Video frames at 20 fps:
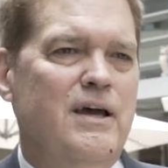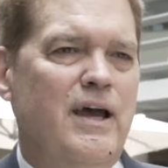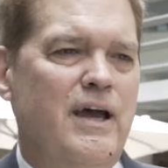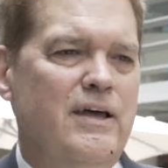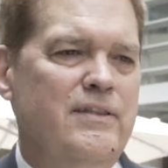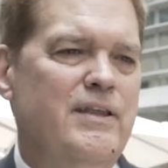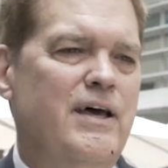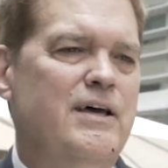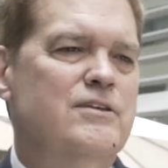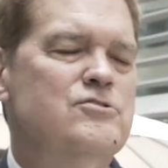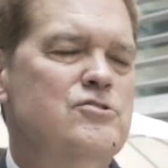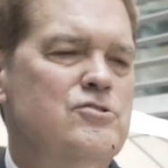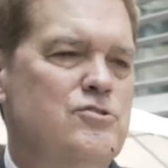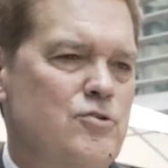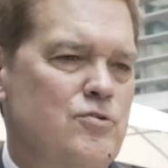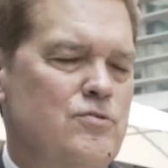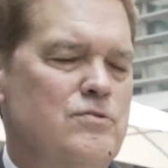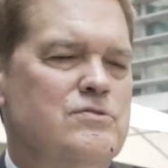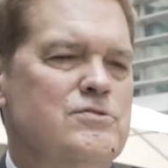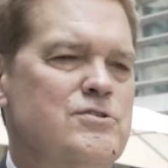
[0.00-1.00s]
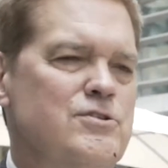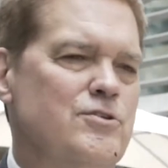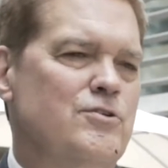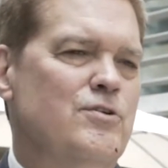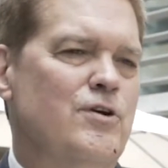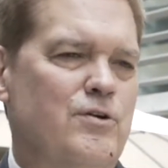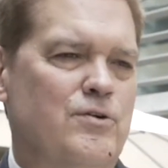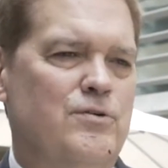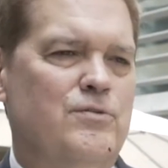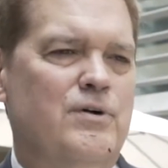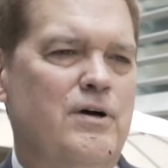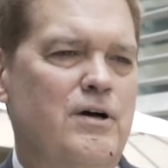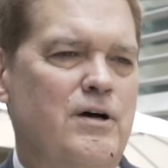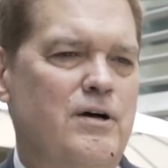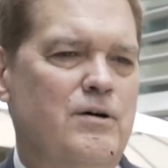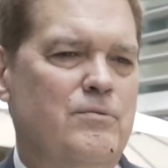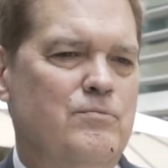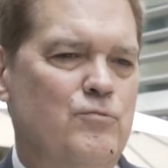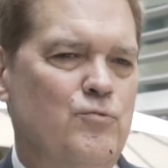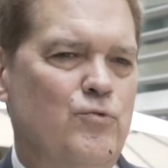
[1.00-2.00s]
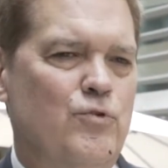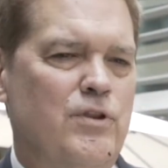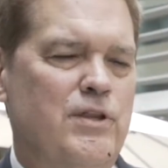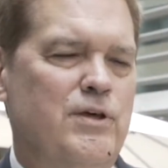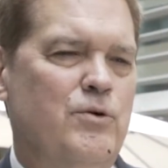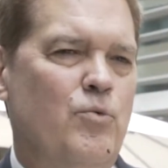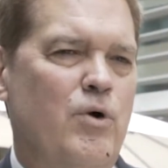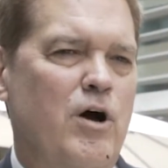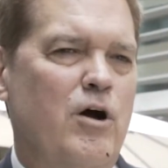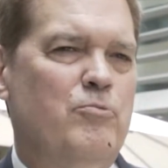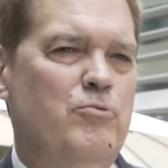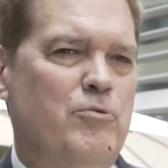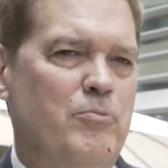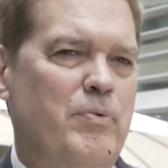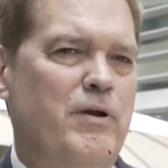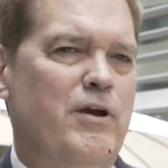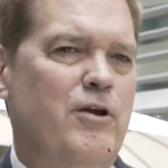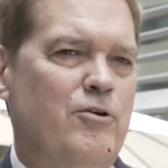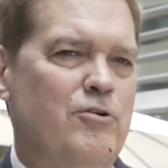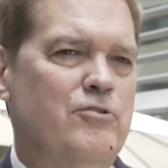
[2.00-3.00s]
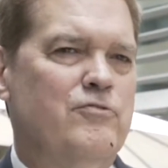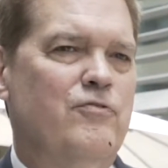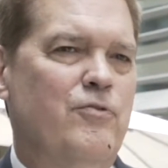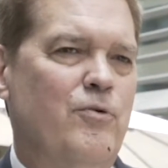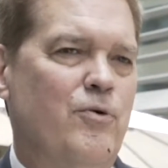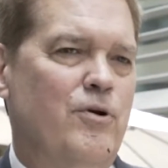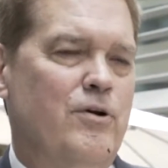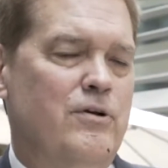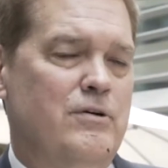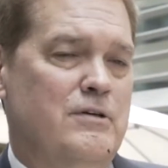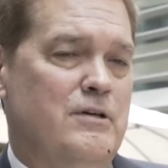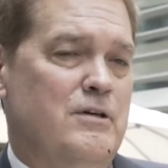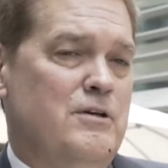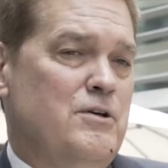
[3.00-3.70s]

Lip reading: and that students here are really well prepared for